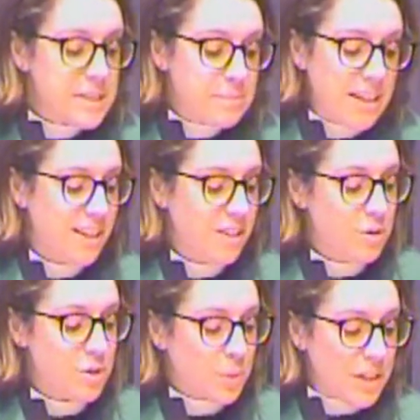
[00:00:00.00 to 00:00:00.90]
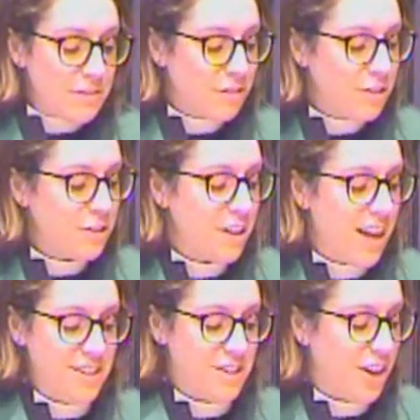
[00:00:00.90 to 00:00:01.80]
is making you joyful
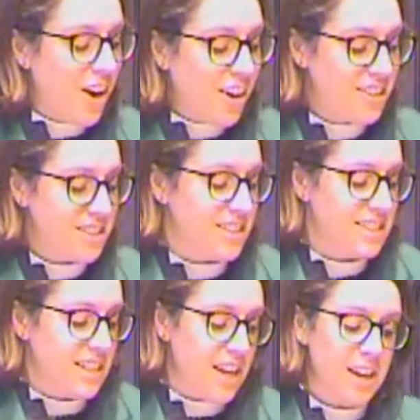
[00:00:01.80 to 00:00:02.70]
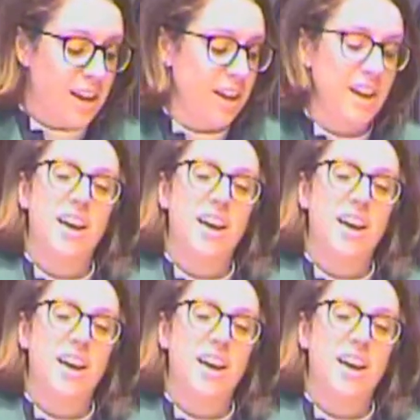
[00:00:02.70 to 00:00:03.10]
and your heart sing?